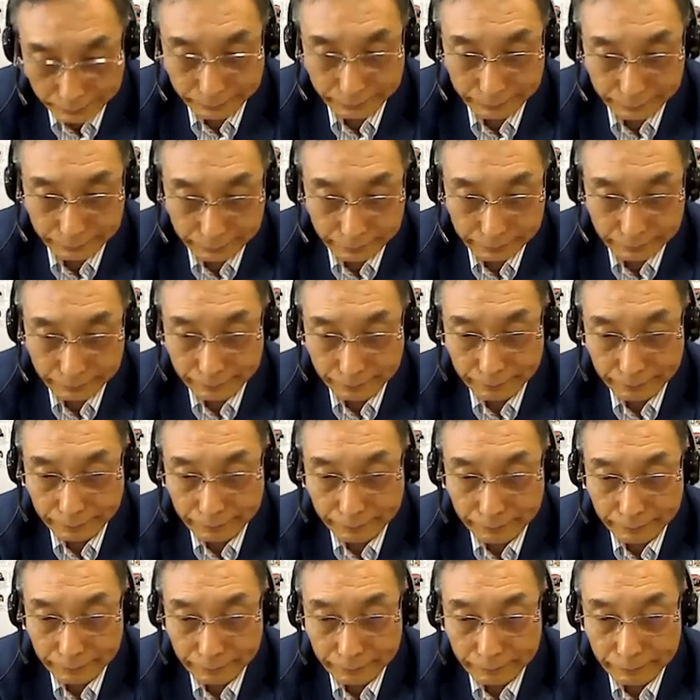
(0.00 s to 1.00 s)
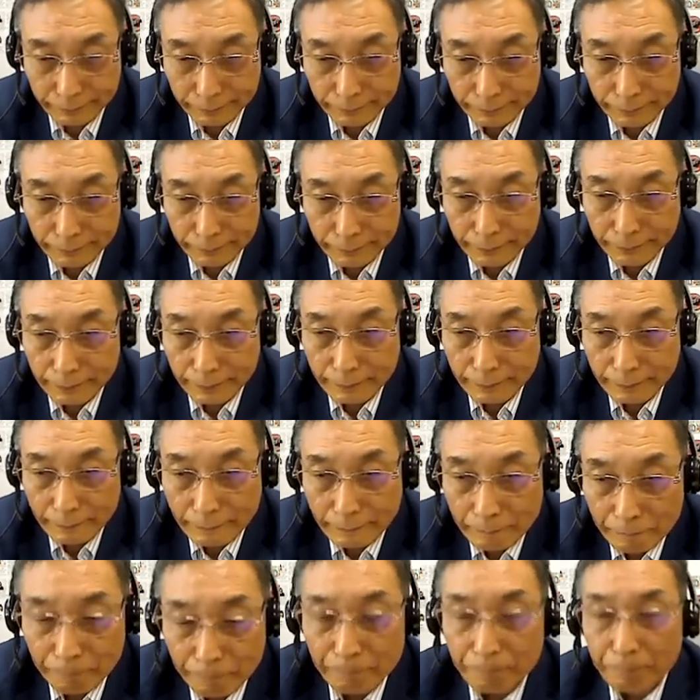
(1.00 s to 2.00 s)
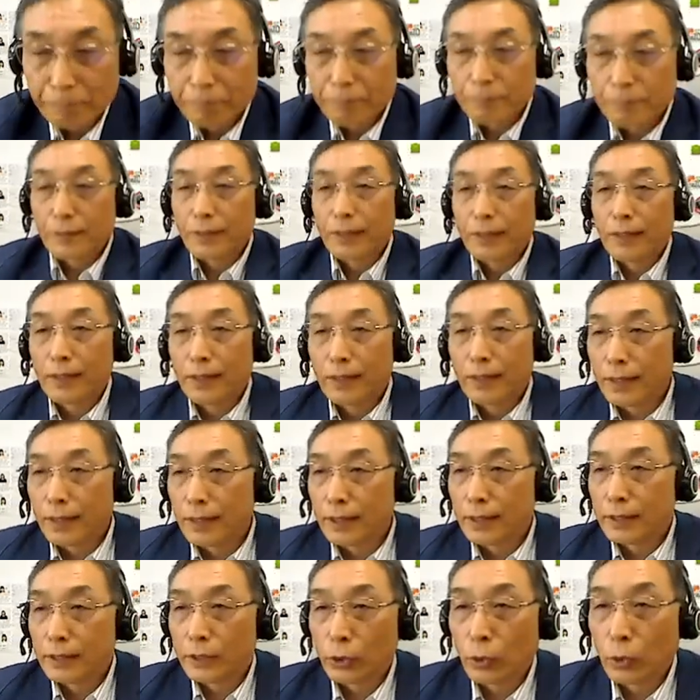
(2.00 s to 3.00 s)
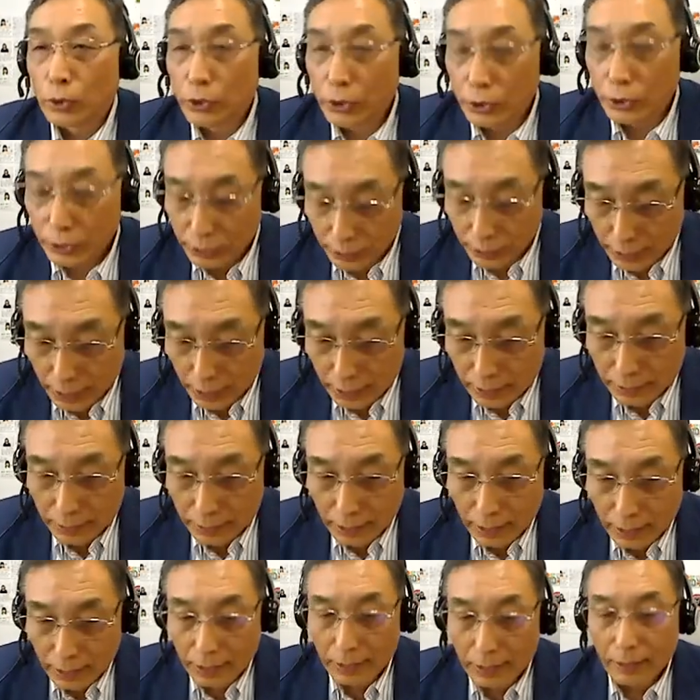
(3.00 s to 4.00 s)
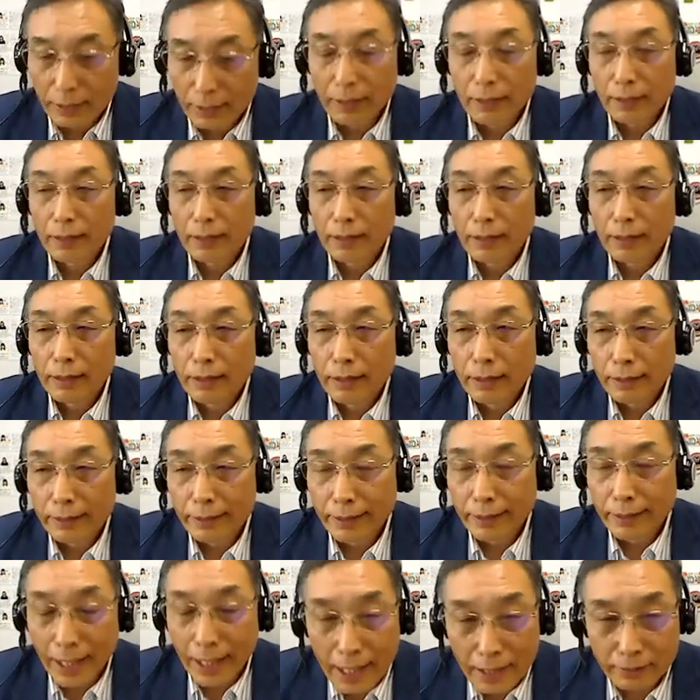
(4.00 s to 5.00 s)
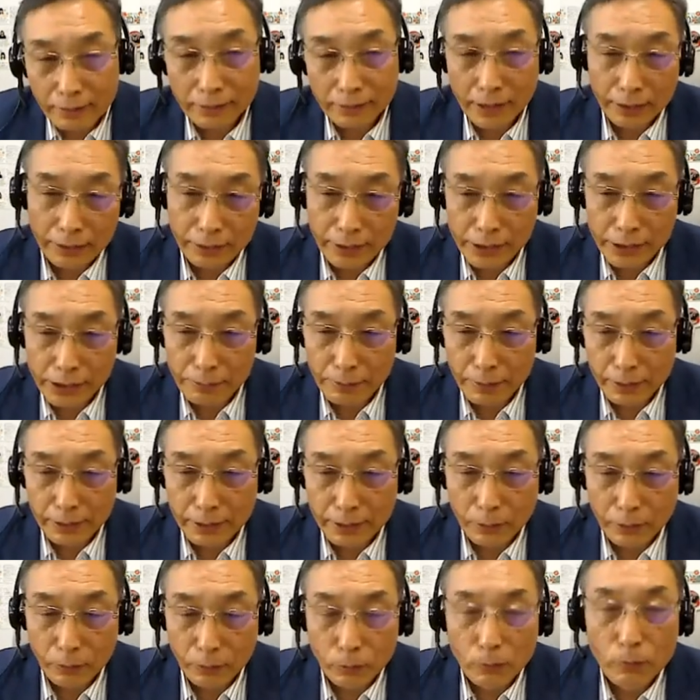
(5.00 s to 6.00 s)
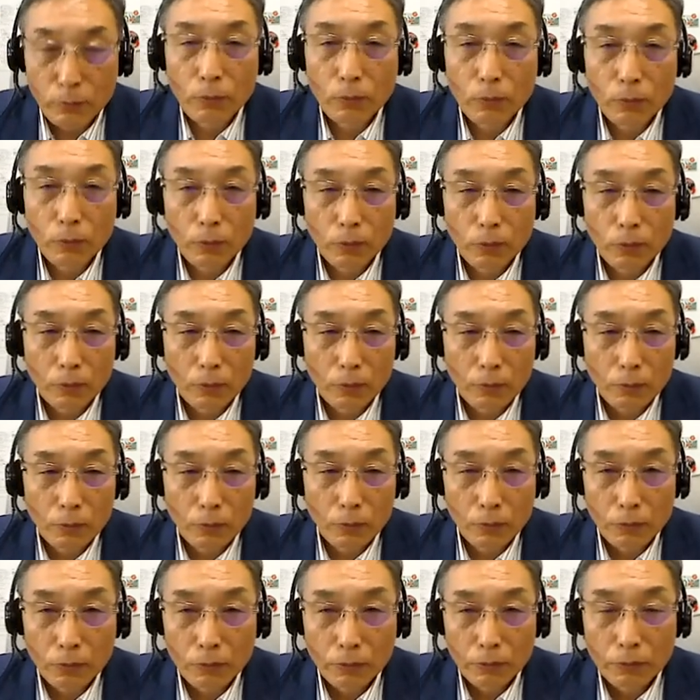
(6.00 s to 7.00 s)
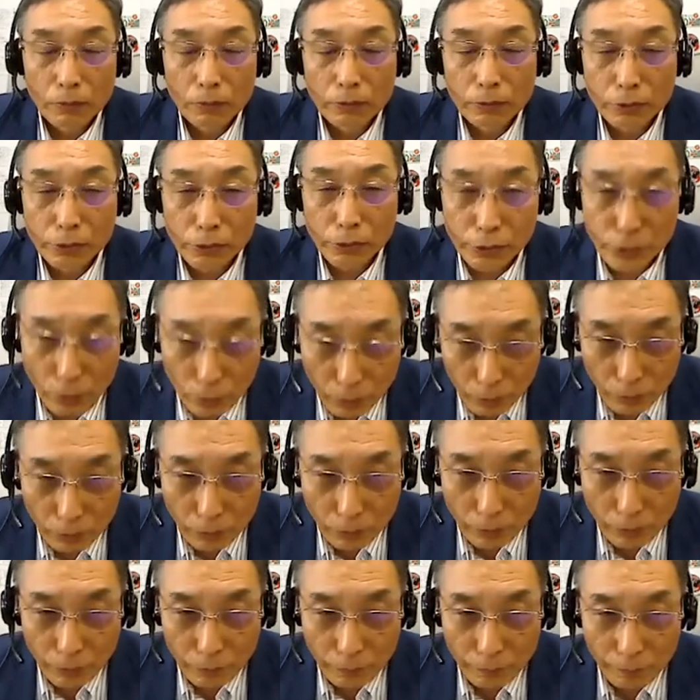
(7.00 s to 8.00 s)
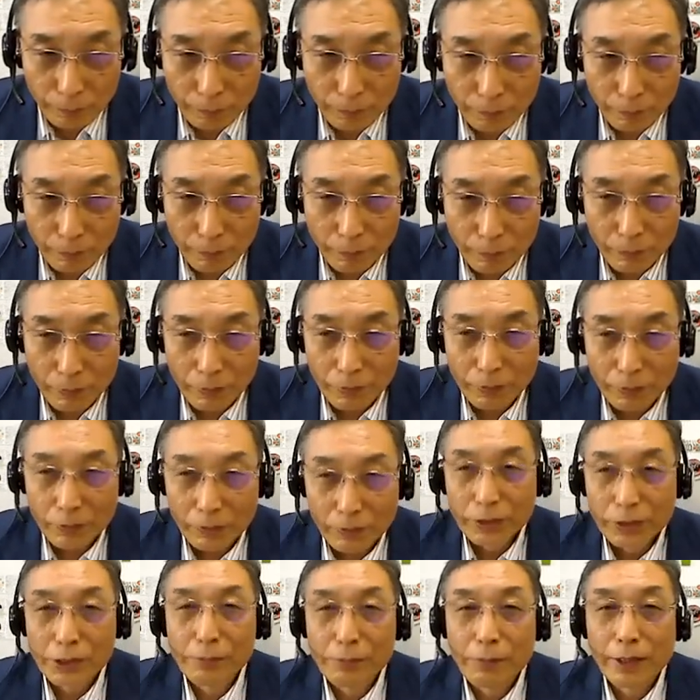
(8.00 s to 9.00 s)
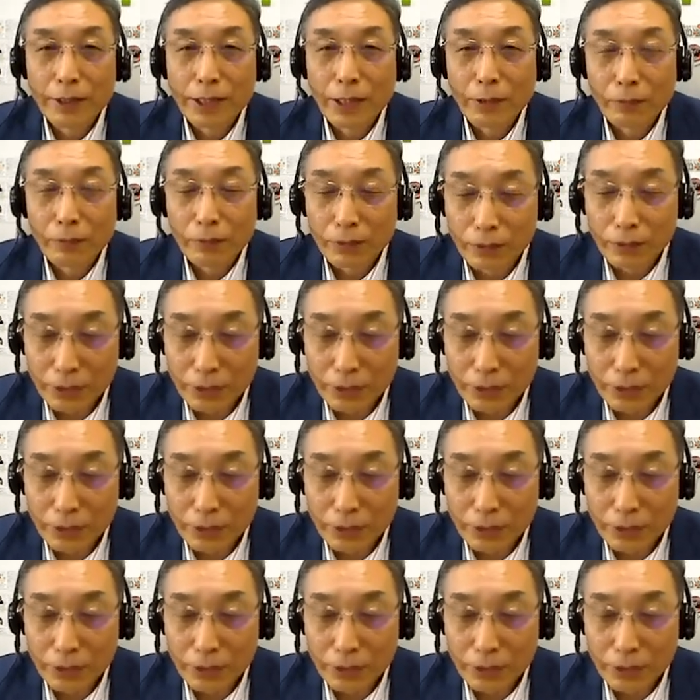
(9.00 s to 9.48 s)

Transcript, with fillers: and then you need to understand each other. That is a spirit, integral spirit of our talkers as well.